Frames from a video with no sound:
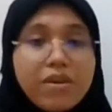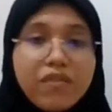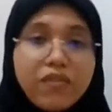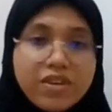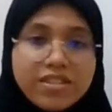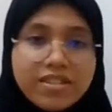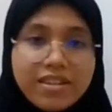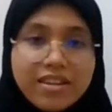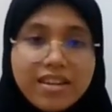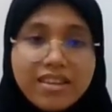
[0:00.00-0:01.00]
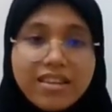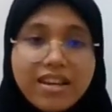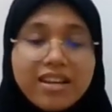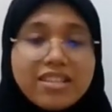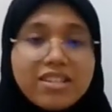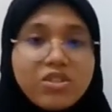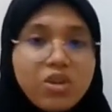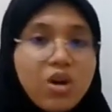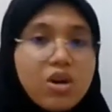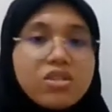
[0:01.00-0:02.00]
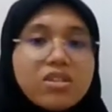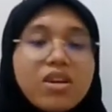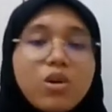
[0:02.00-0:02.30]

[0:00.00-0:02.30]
my first year in the architecture course,